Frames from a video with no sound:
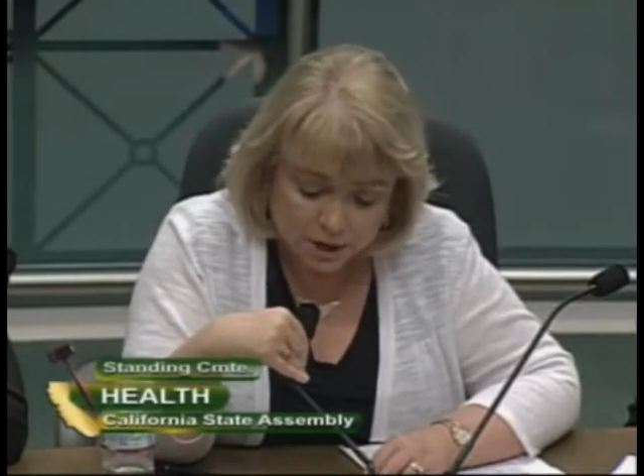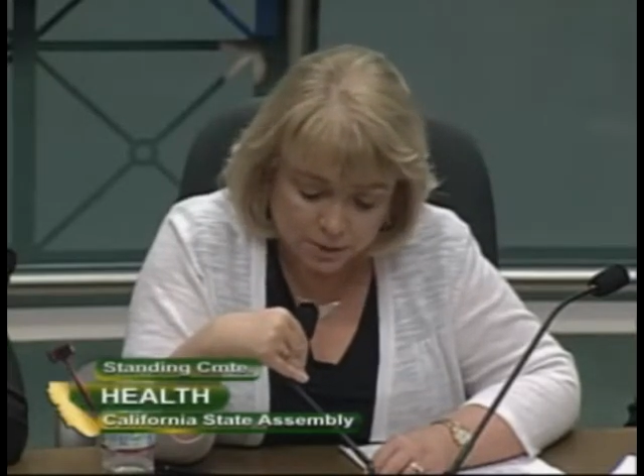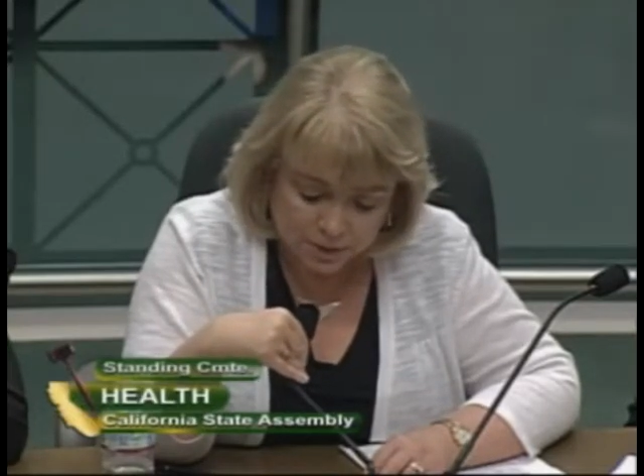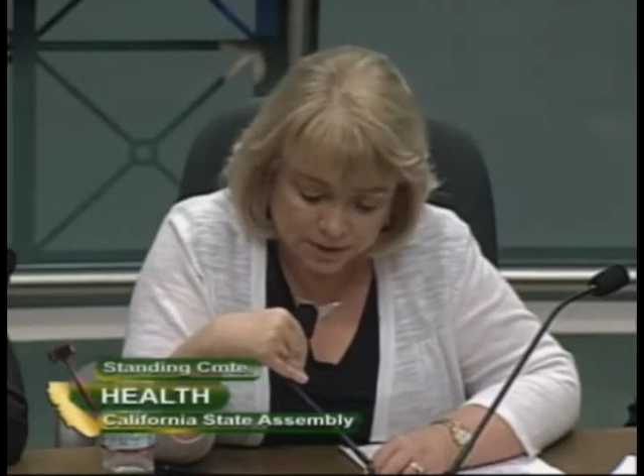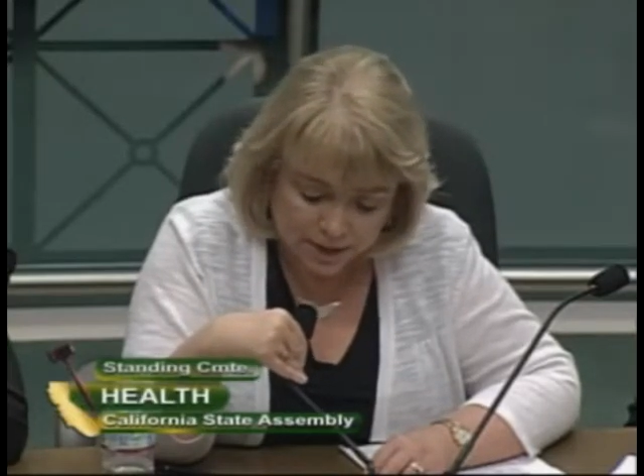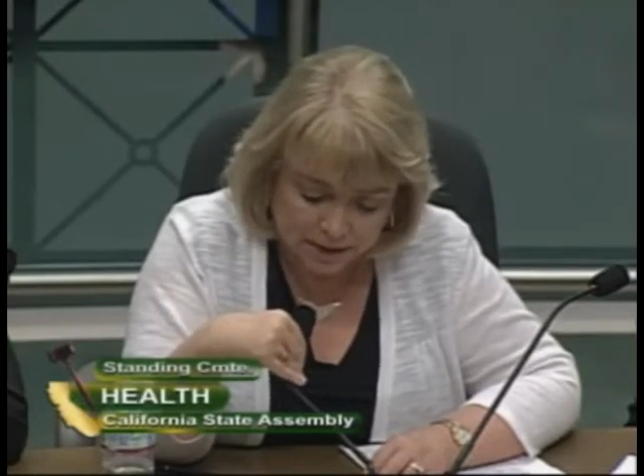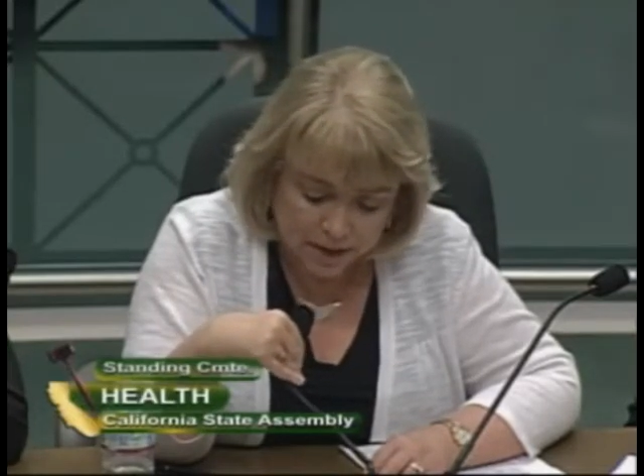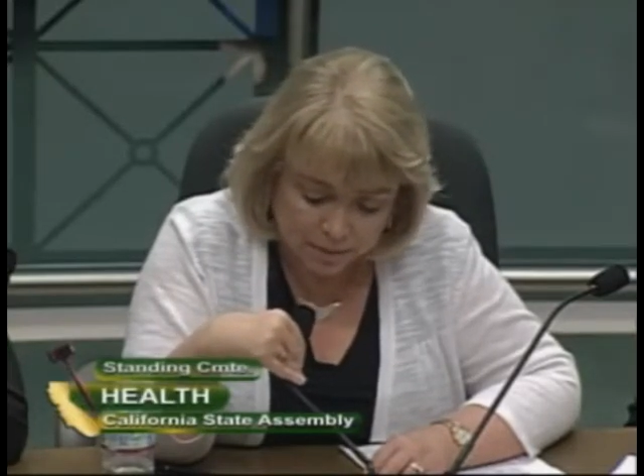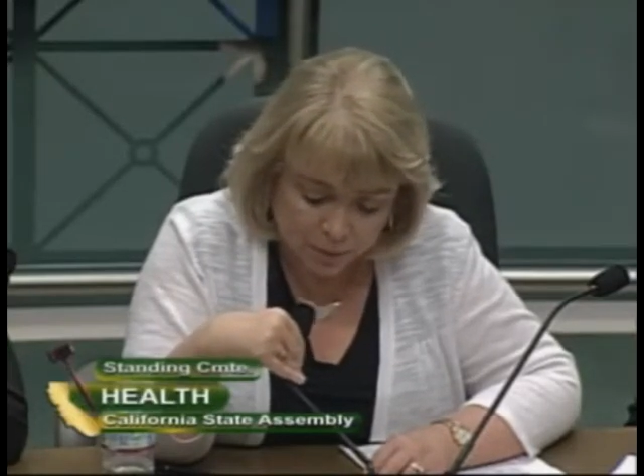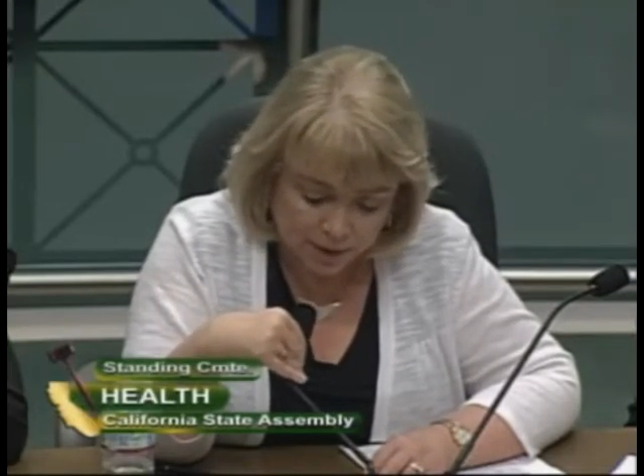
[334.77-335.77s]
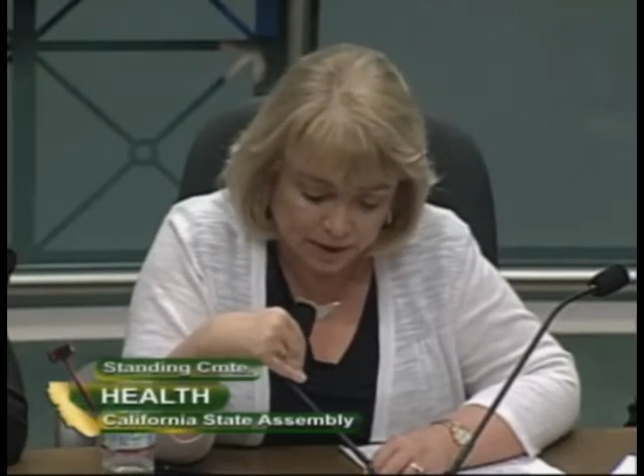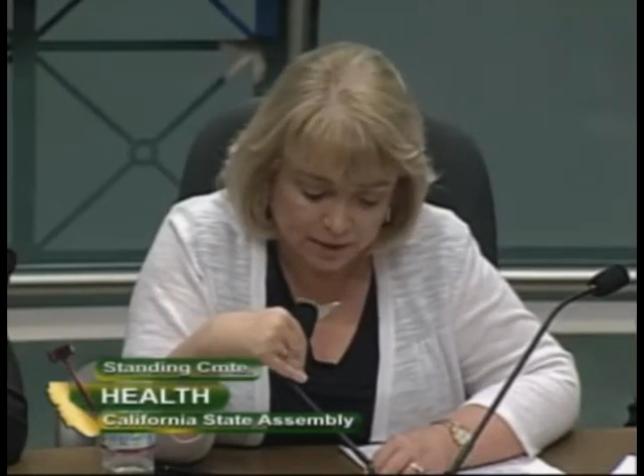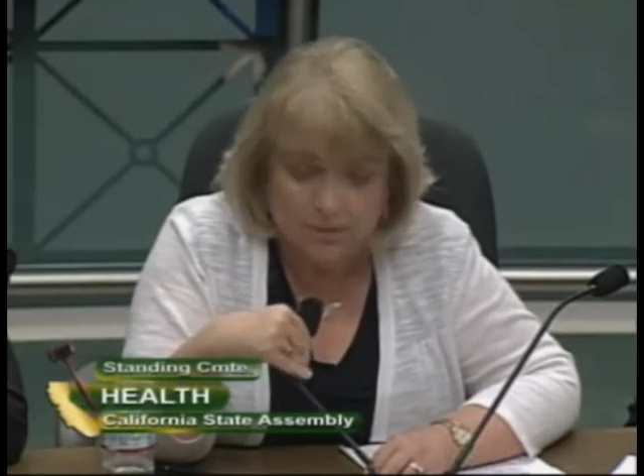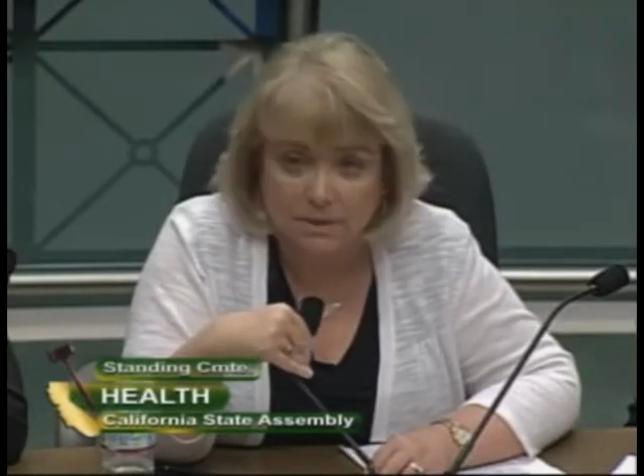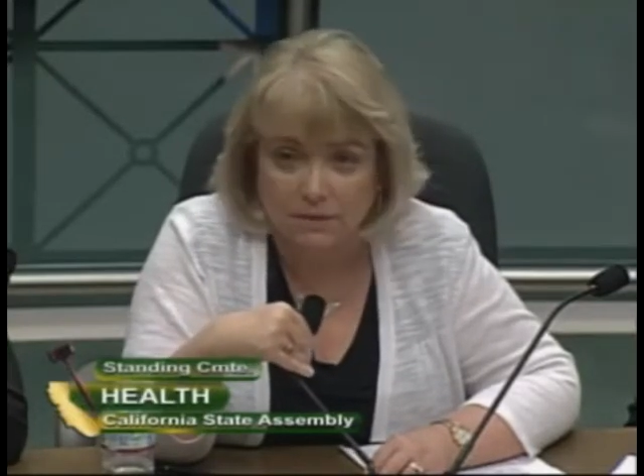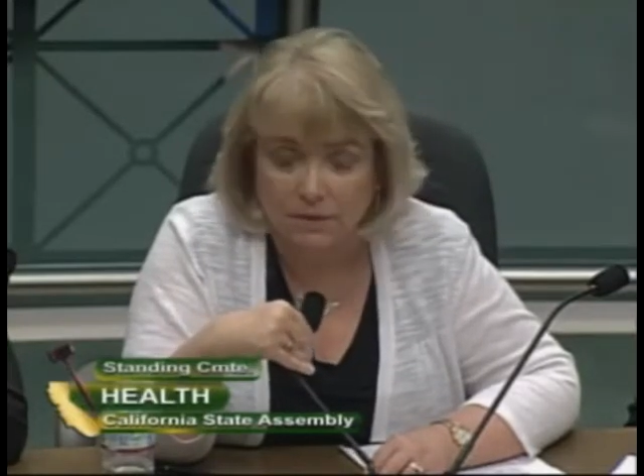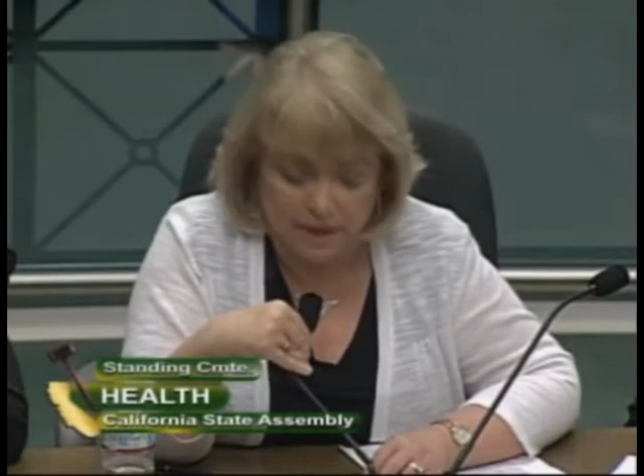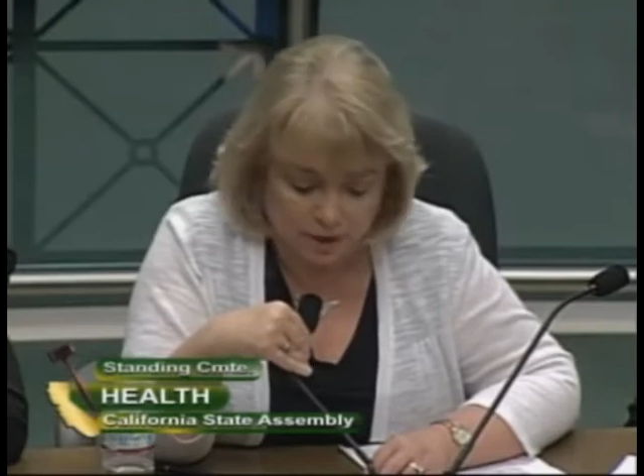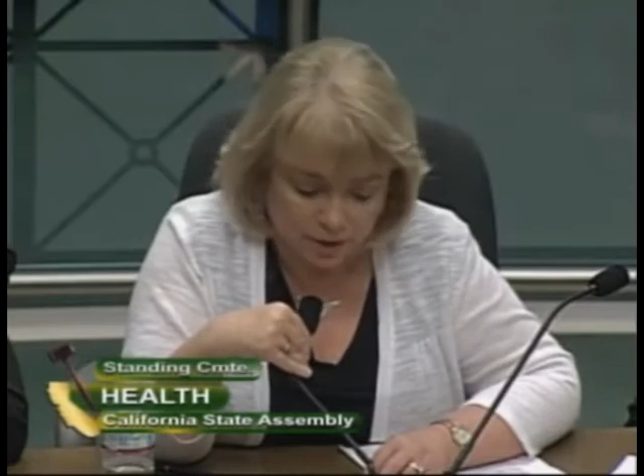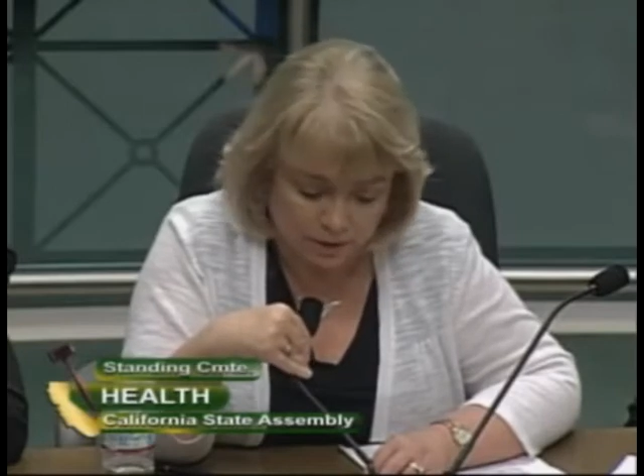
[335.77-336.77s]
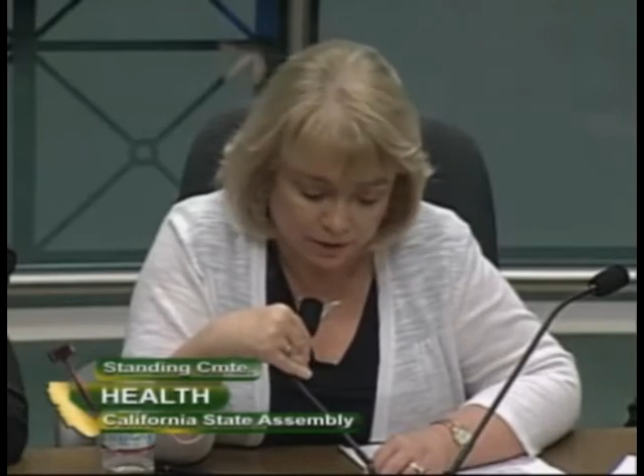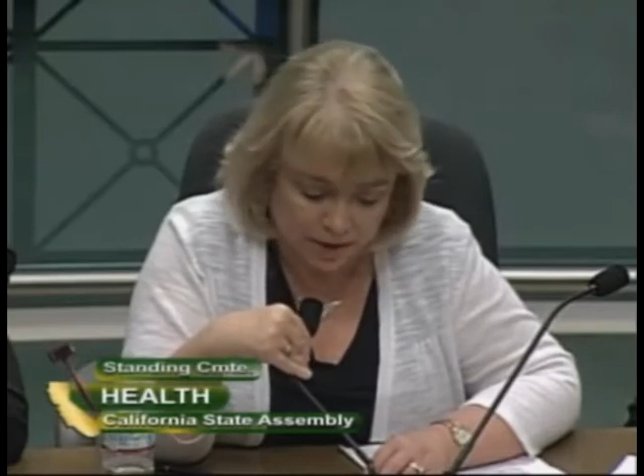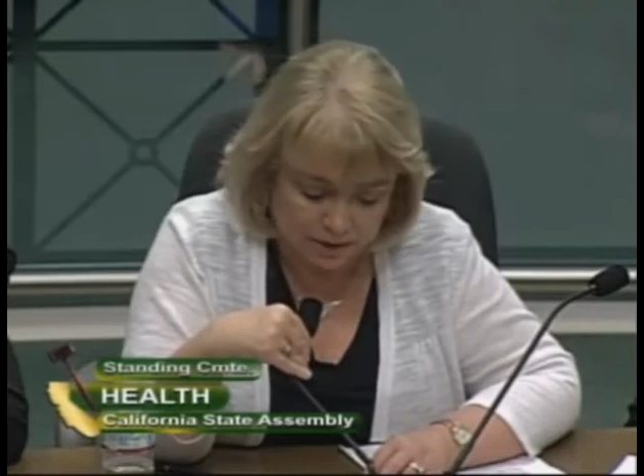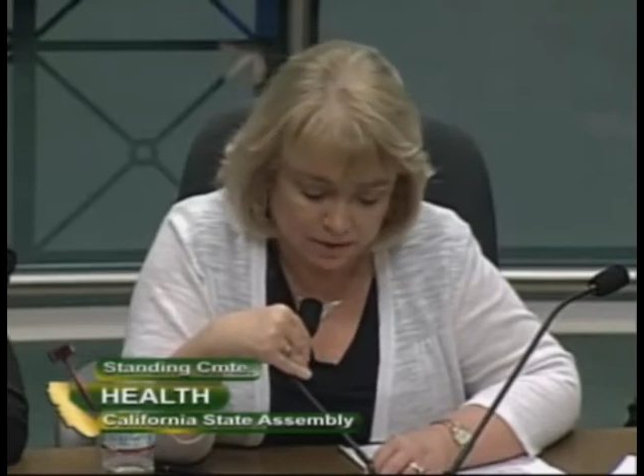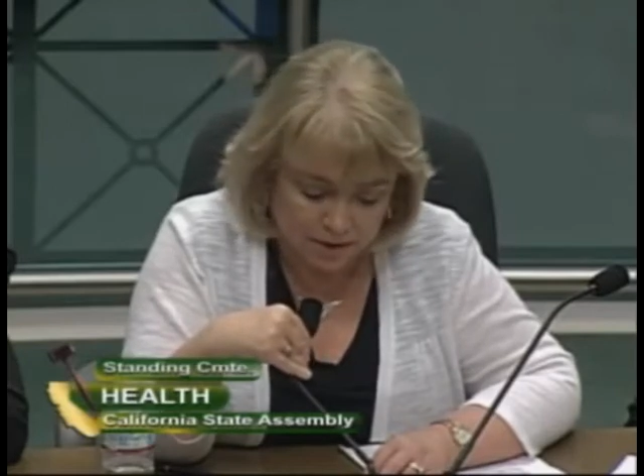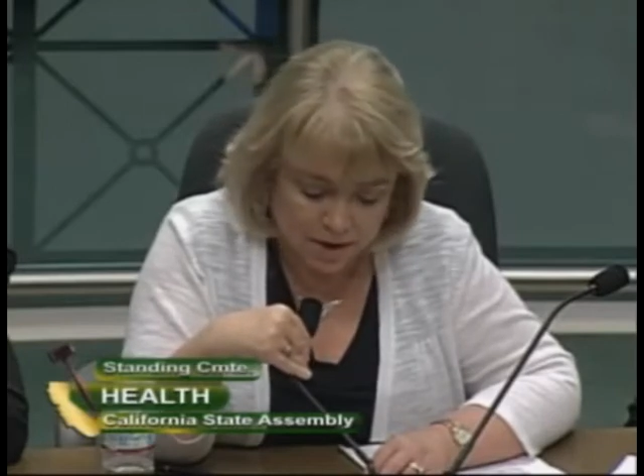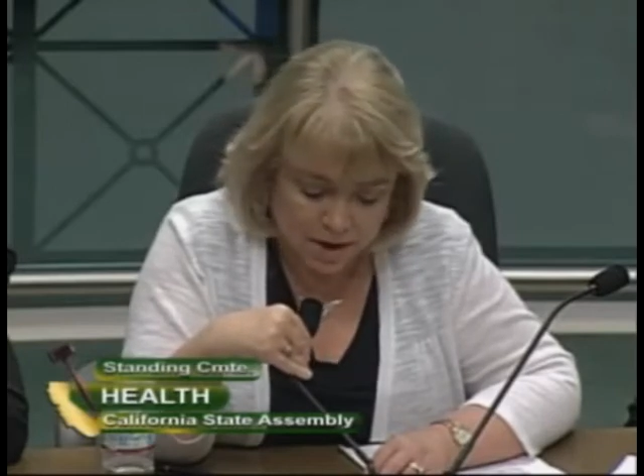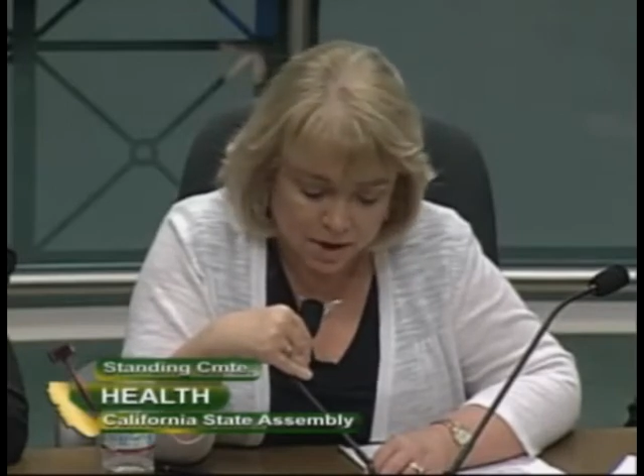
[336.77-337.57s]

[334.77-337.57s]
to protect parental, civil, and human rights.